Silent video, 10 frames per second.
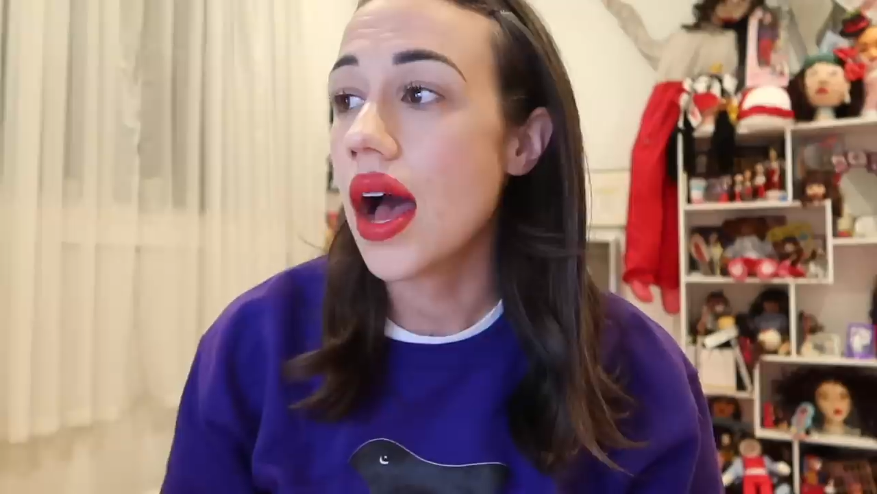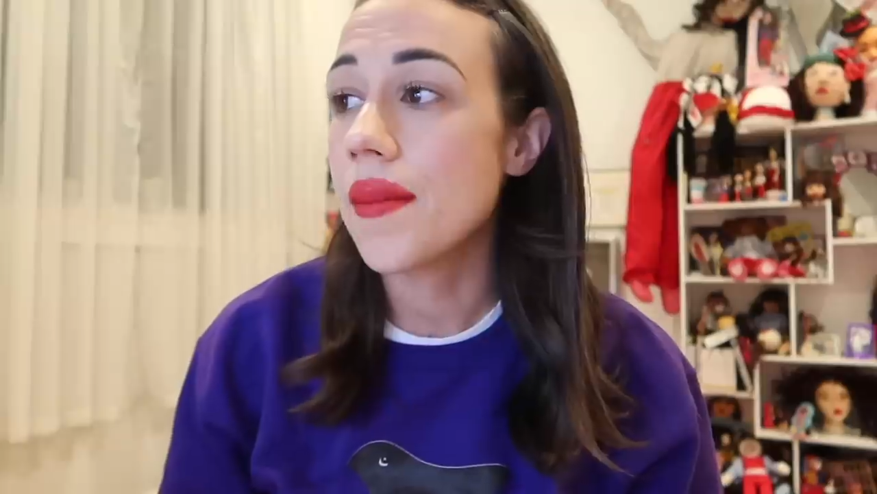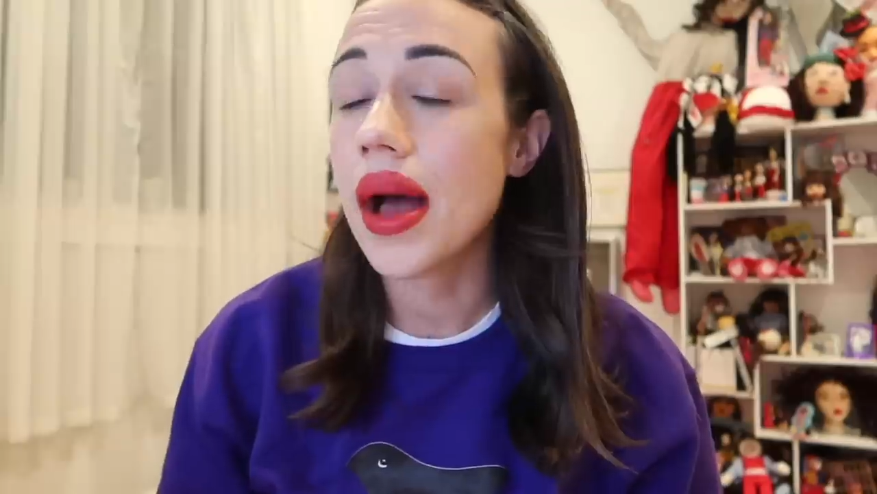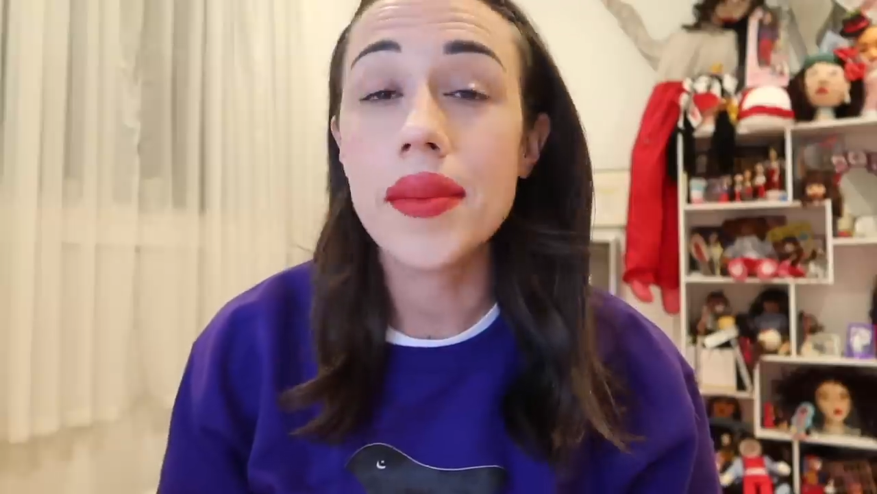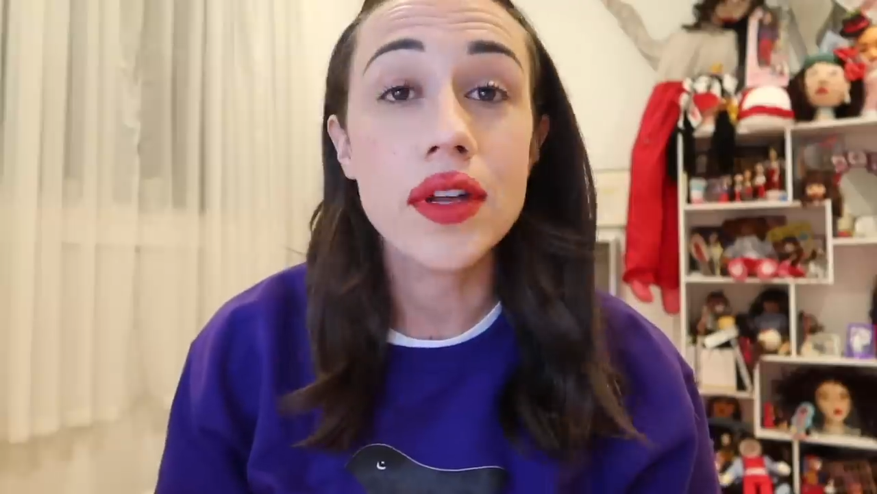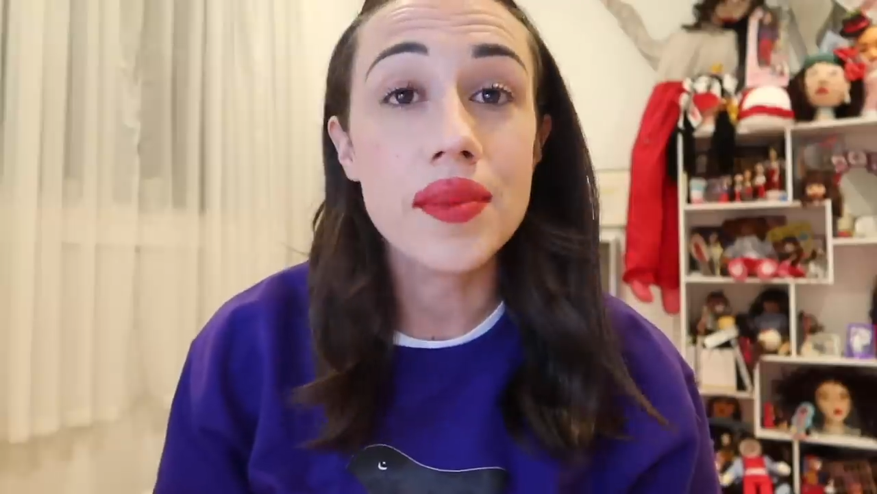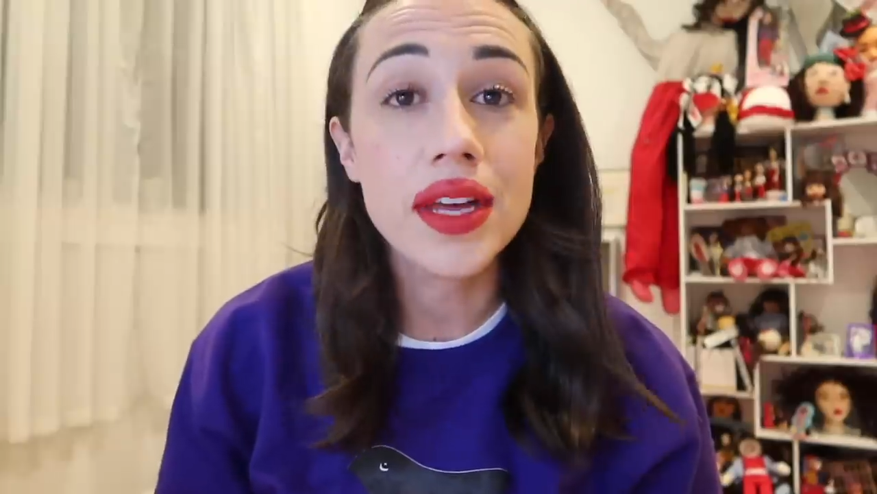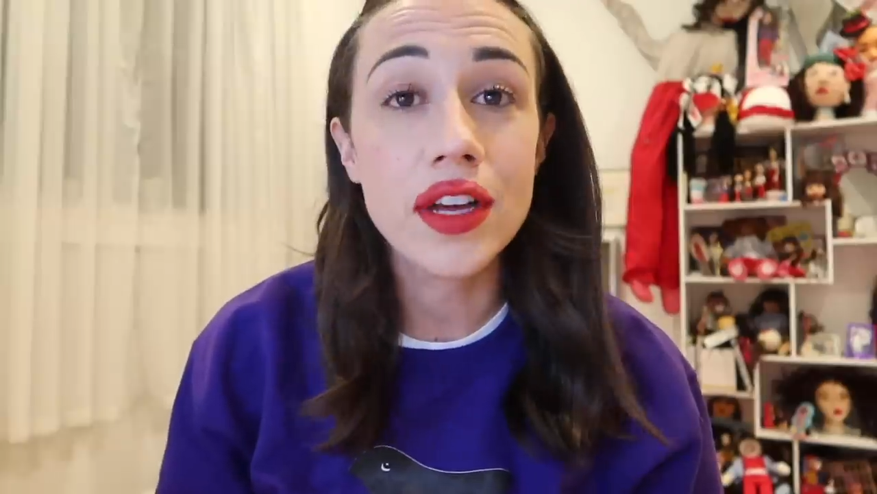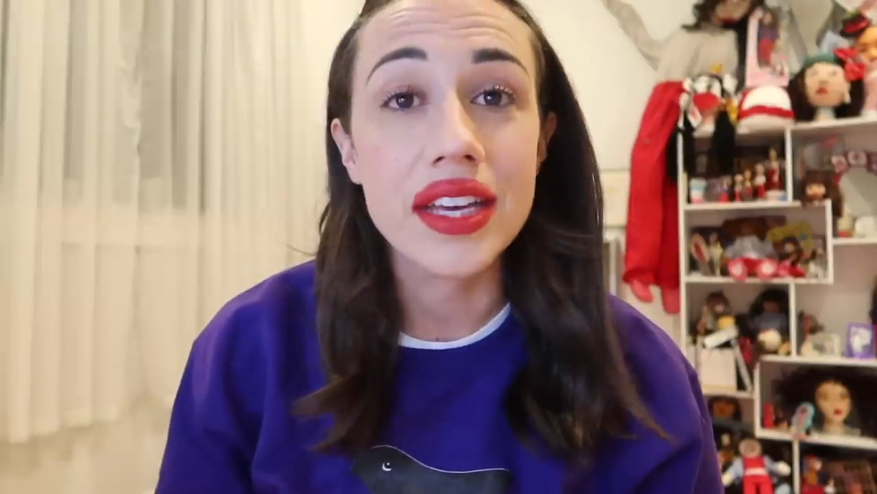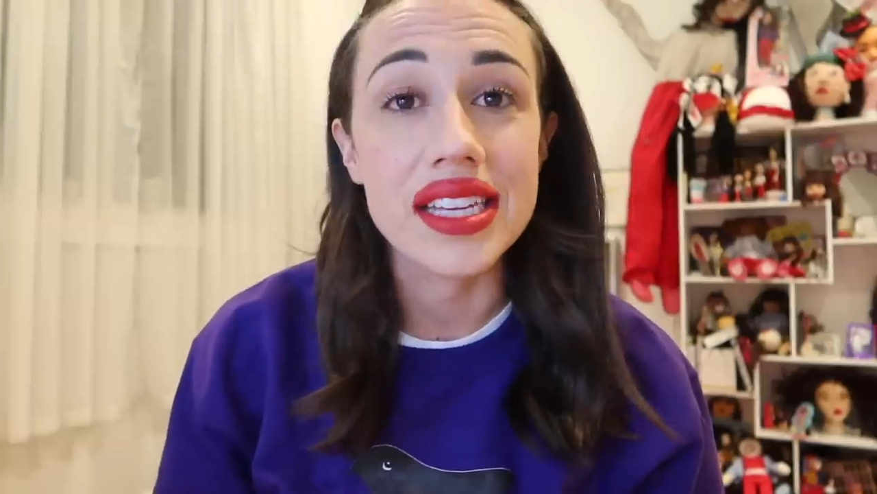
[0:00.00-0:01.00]
Um, I'm gonna go
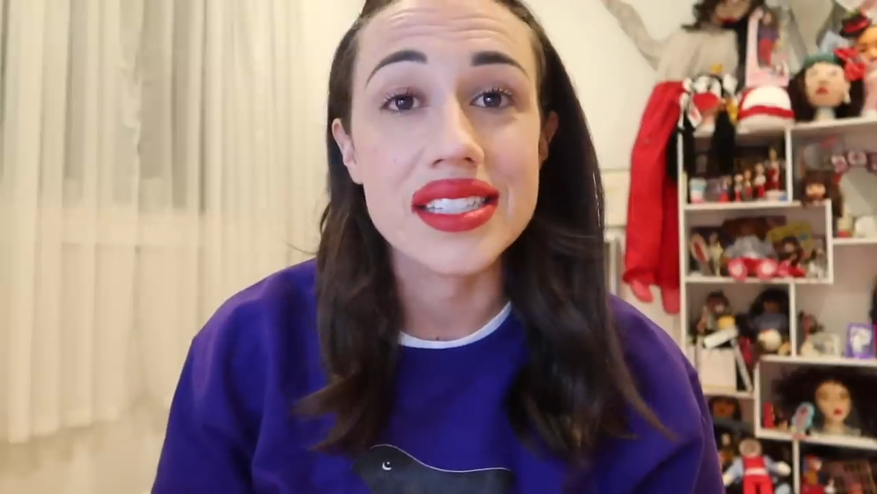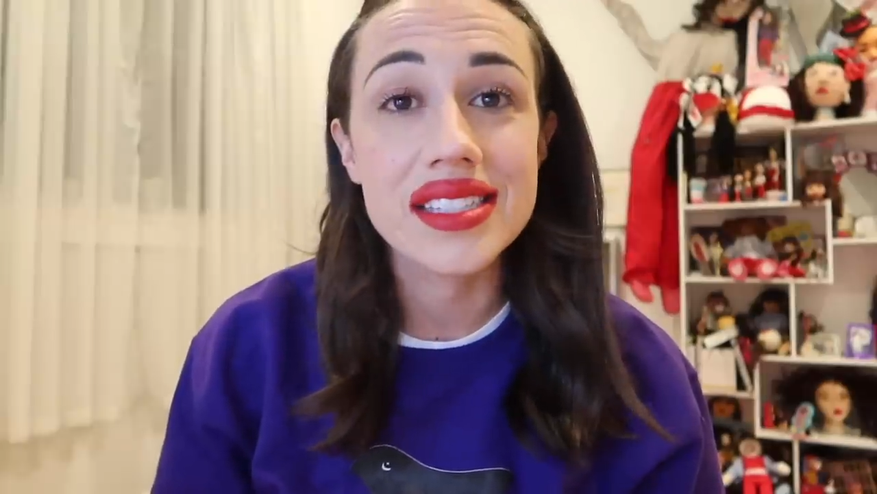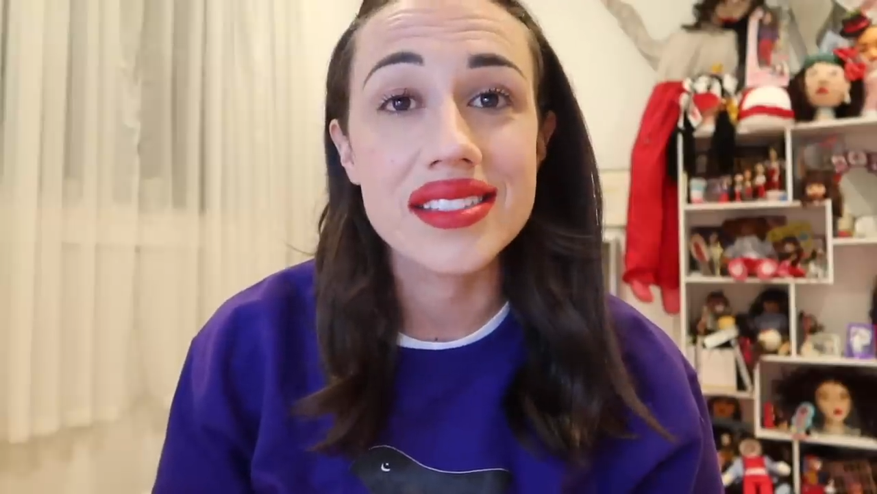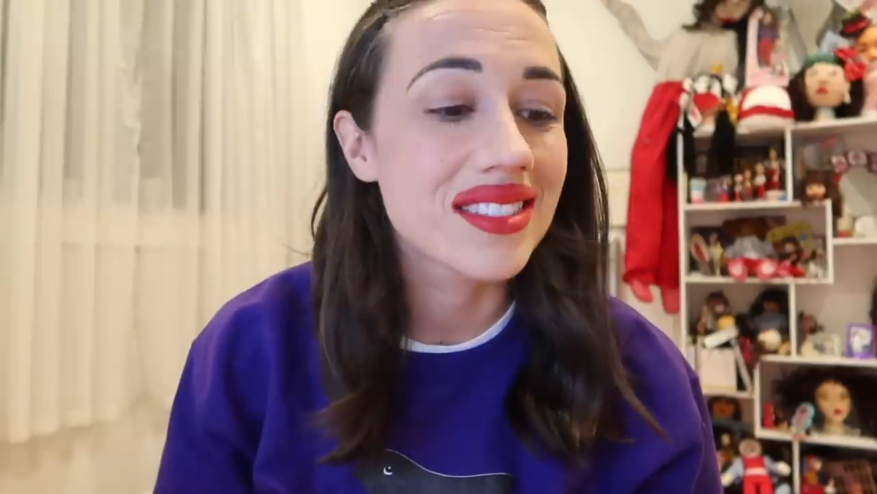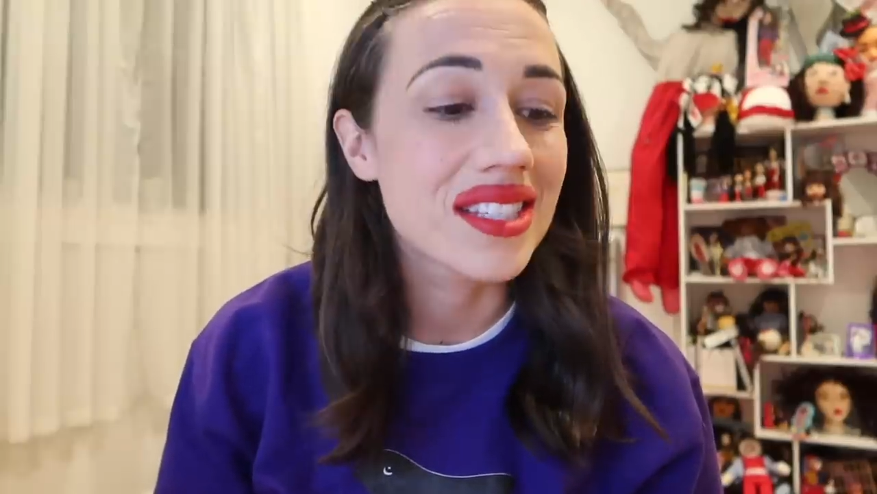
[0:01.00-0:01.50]
make cookies.